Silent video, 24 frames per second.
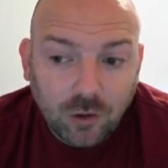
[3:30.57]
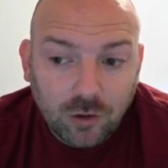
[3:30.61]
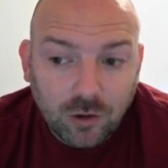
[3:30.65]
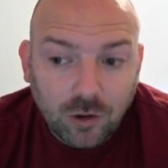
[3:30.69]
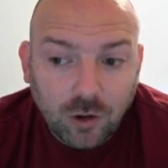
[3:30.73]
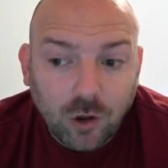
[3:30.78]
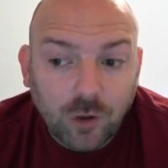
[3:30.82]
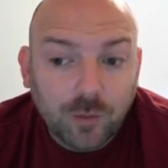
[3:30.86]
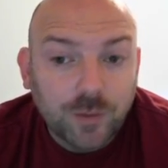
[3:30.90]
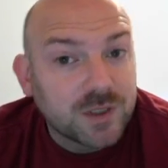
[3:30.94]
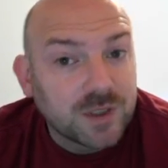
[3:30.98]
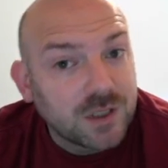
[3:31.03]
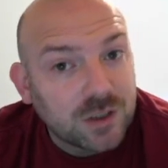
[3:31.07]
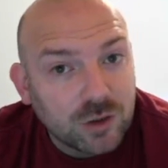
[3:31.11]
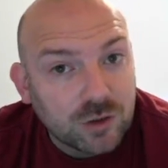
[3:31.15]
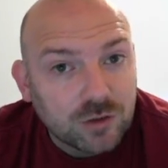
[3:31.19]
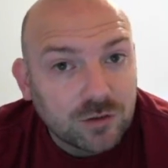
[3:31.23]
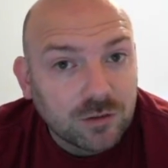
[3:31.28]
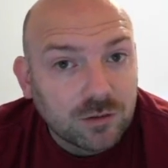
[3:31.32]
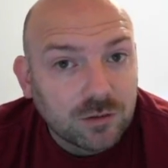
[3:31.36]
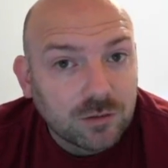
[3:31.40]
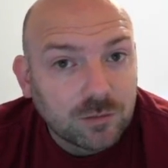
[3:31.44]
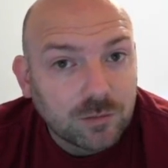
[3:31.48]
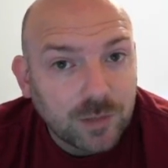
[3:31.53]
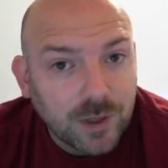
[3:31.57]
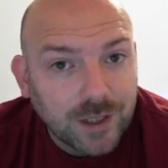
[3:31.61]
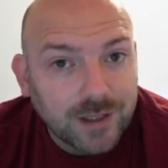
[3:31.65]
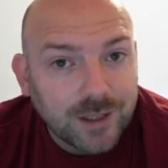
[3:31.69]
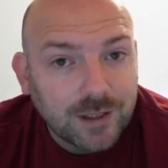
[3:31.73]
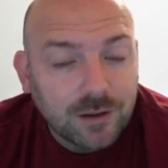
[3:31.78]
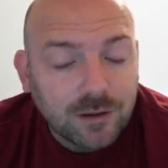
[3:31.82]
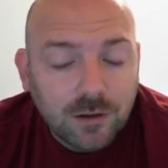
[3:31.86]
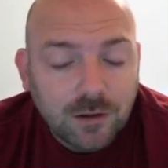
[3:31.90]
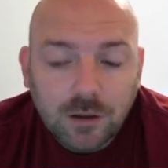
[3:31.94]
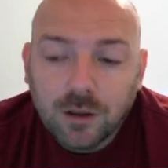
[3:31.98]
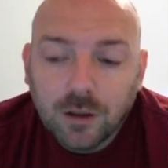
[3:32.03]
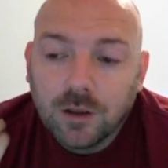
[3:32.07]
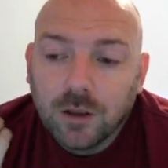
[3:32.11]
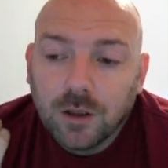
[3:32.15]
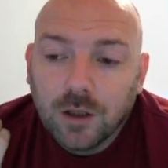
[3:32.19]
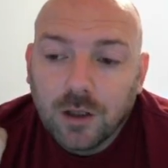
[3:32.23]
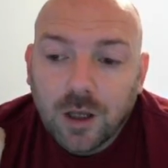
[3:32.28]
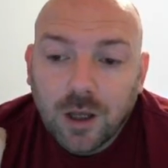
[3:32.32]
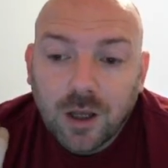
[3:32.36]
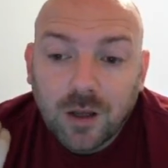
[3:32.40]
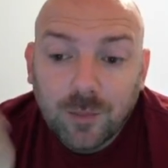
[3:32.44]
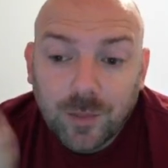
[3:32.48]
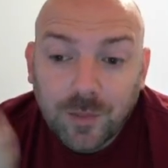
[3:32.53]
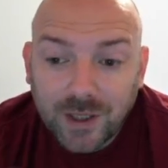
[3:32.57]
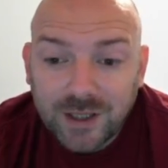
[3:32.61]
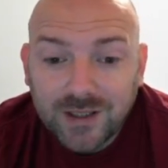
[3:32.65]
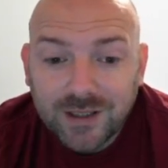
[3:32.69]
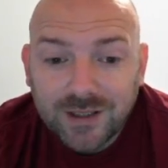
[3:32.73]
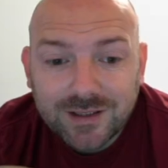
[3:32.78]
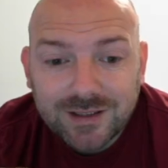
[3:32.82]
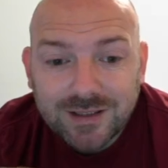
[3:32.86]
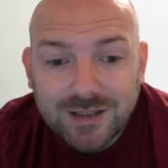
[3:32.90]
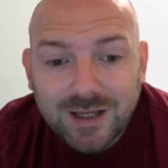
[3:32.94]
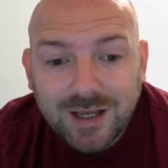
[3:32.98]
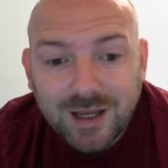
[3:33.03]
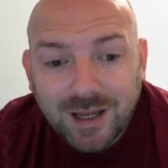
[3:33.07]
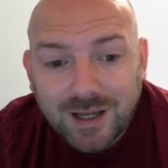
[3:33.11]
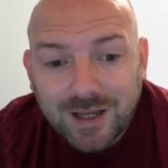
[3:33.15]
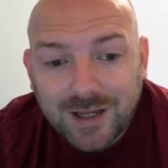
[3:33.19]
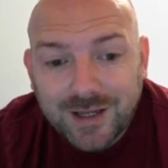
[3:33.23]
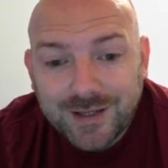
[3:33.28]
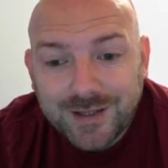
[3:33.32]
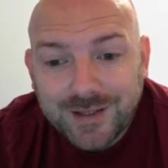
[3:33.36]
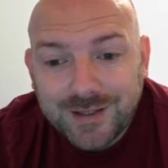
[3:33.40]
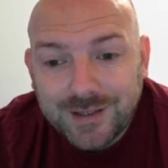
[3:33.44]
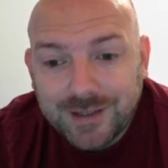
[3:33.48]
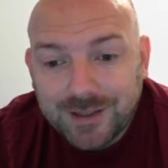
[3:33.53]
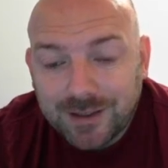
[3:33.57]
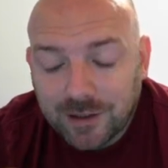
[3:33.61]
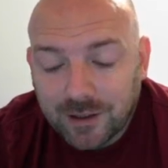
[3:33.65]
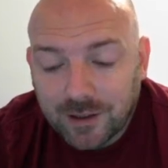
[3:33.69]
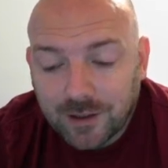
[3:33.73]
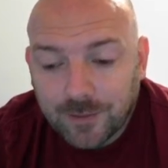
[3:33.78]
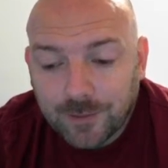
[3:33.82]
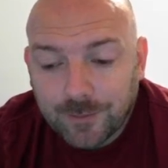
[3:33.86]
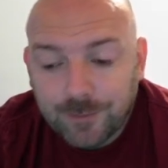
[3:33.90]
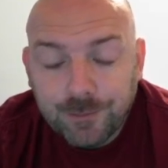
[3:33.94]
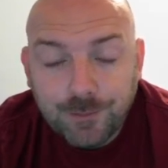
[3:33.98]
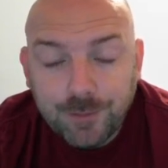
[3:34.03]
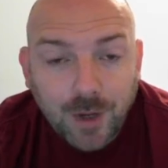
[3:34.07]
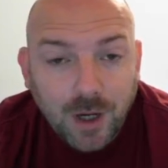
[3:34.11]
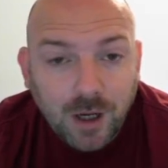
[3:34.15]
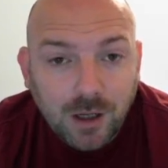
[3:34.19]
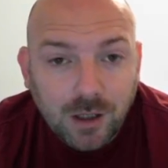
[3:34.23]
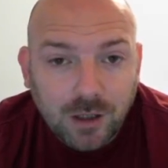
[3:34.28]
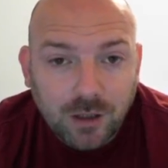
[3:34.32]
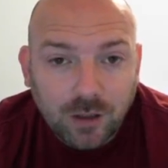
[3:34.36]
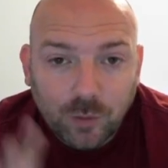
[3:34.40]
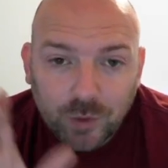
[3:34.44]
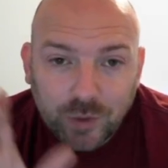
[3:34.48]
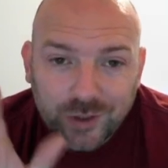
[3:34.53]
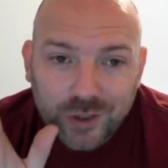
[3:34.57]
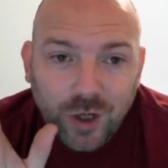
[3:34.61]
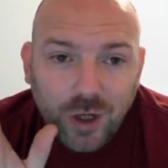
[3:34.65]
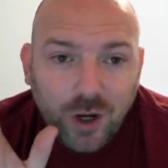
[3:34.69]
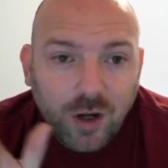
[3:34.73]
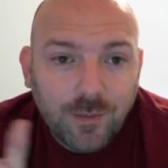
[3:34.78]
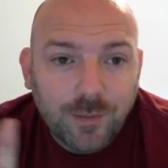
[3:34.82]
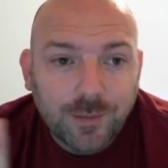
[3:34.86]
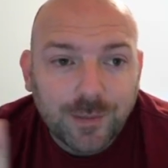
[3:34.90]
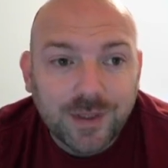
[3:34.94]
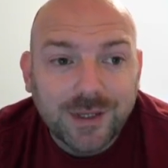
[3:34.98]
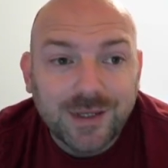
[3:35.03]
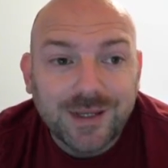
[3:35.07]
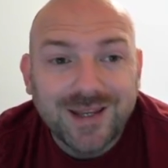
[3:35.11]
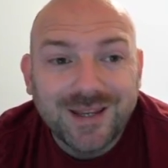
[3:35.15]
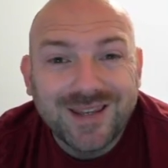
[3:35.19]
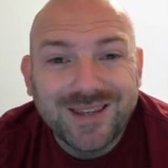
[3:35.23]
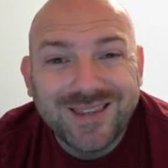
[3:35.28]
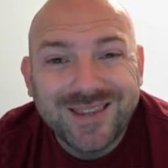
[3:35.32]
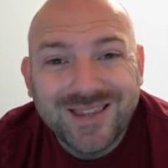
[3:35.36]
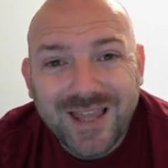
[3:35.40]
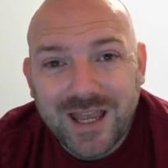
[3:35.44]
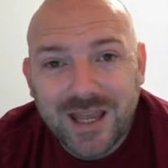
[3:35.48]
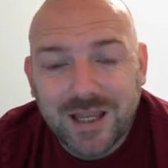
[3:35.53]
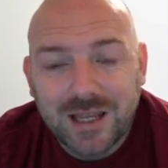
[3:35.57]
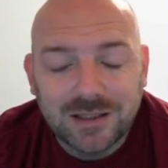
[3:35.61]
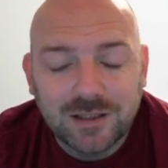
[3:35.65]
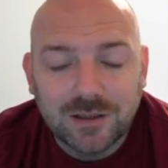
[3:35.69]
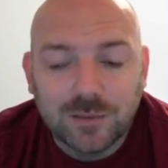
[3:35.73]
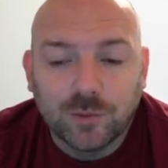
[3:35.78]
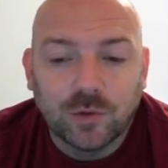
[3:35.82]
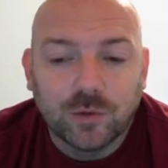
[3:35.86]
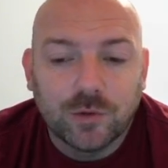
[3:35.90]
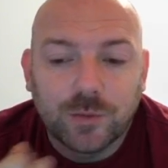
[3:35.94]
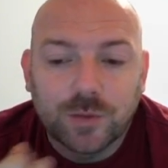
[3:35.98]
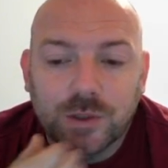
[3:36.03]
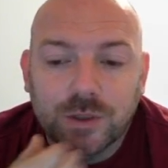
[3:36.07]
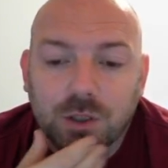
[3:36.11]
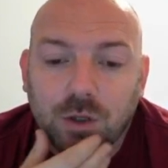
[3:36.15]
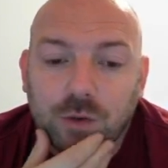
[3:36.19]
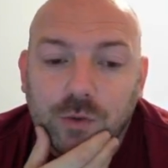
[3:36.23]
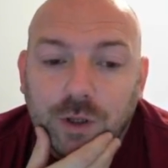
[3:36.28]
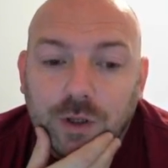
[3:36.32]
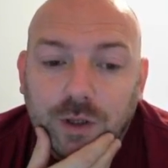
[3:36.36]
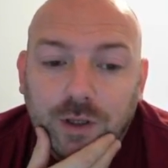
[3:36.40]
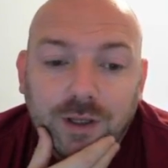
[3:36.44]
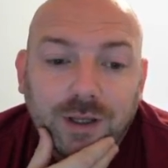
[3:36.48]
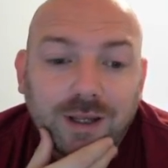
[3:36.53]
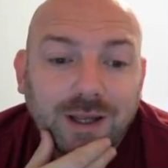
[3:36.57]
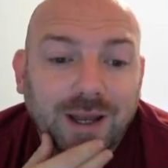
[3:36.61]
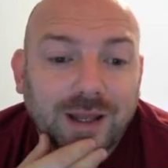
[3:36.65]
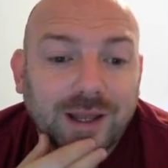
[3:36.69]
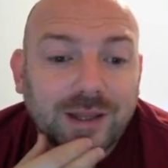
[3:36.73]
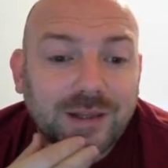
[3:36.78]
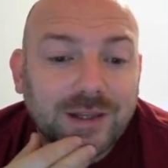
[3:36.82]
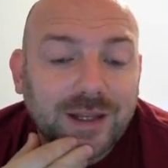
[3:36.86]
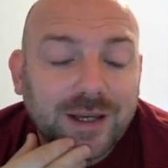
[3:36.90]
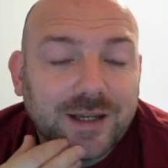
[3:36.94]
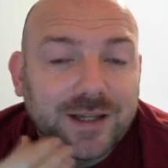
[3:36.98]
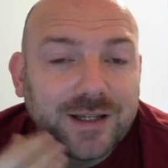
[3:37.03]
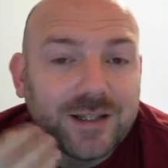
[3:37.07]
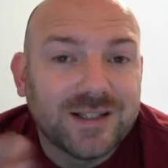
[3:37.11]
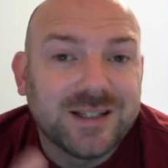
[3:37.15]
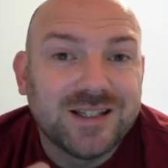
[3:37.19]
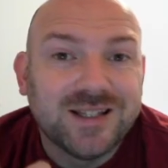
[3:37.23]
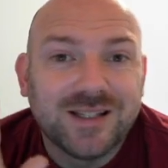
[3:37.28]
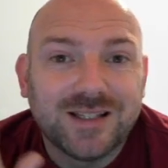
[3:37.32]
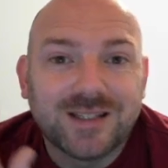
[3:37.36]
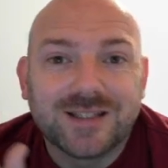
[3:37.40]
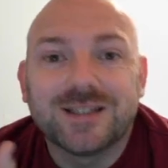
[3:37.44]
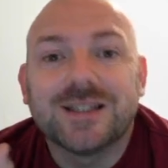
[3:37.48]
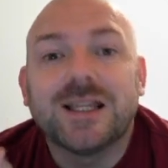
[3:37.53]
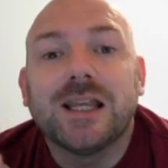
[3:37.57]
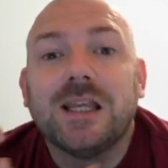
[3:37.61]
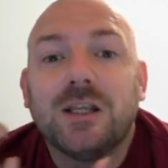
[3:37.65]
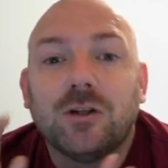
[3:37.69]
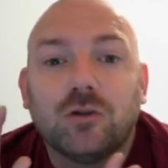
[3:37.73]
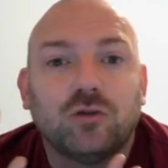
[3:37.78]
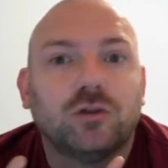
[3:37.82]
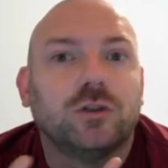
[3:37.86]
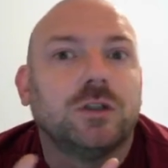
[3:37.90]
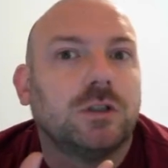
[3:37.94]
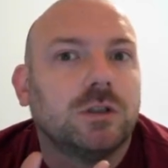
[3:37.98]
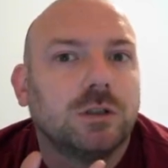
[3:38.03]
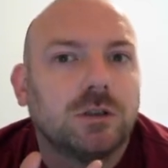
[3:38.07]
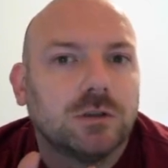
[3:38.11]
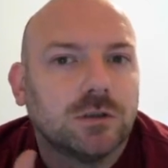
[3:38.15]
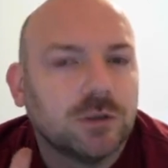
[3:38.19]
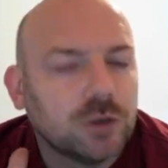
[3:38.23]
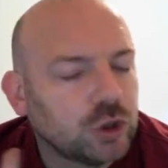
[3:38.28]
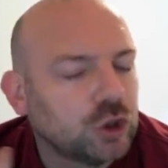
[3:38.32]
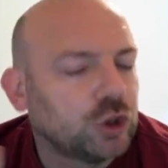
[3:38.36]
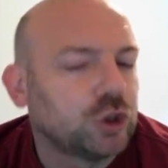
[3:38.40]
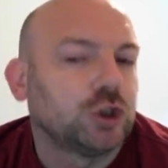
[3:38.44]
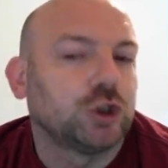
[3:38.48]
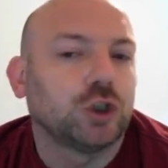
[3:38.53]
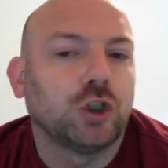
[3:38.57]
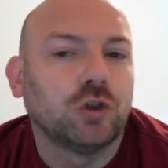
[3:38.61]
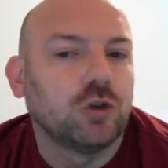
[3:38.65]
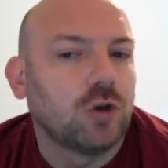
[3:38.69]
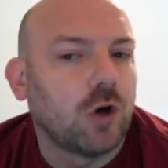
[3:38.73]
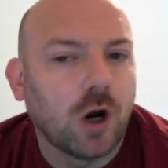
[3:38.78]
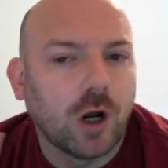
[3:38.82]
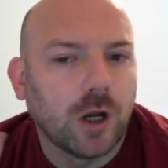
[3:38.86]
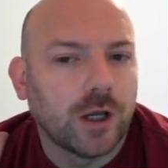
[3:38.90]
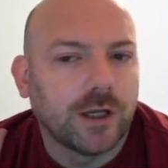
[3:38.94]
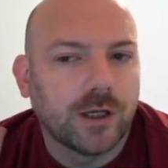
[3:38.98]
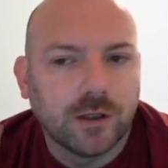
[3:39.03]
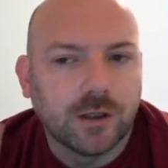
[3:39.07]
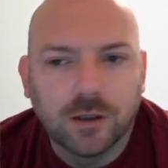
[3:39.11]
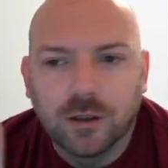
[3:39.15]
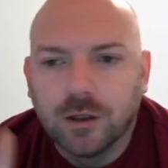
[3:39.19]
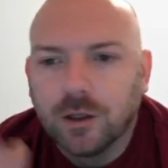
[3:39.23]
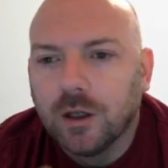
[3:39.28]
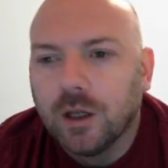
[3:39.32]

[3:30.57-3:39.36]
opposition player picks a marker which can't be in their deployment zone, and that is the Sacred Shrine.